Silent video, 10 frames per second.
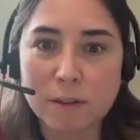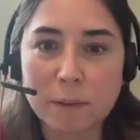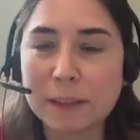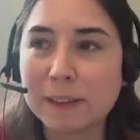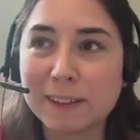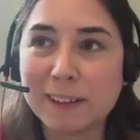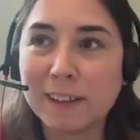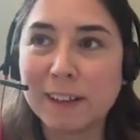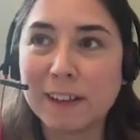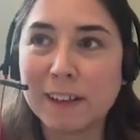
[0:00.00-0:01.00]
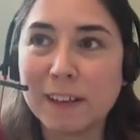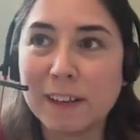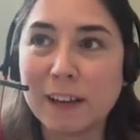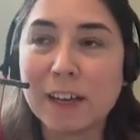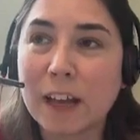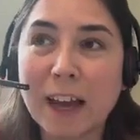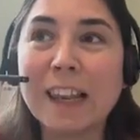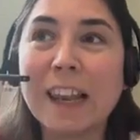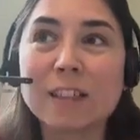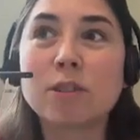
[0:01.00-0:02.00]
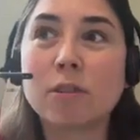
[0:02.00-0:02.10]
I mean, I like